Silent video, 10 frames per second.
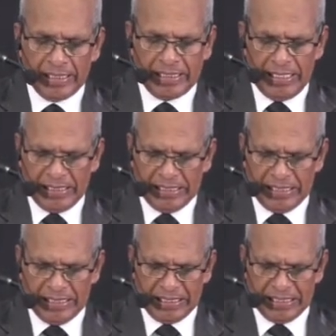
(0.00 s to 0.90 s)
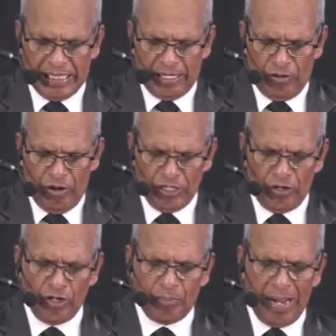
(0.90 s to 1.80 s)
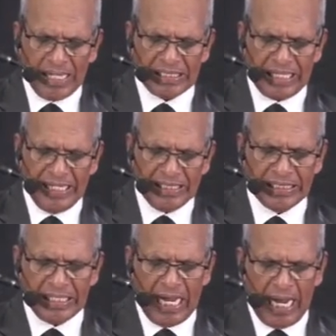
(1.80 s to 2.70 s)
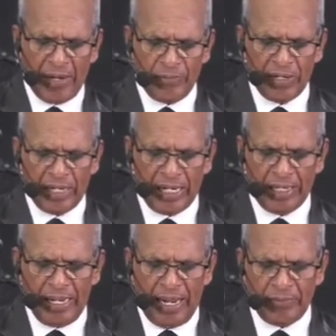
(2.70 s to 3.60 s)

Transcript: Since it is a long, long passage, I won't